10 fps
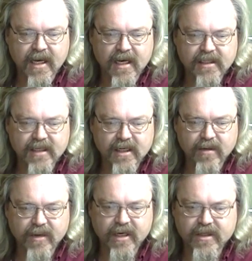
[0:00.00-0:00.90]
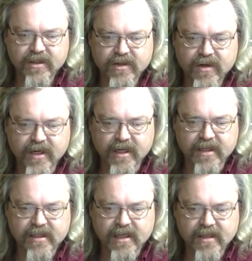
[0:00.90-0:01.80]
It's a little bit concerning in a
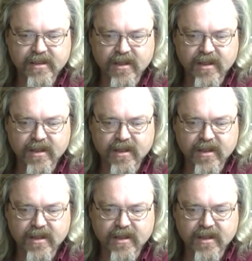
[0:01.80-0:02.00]
sense.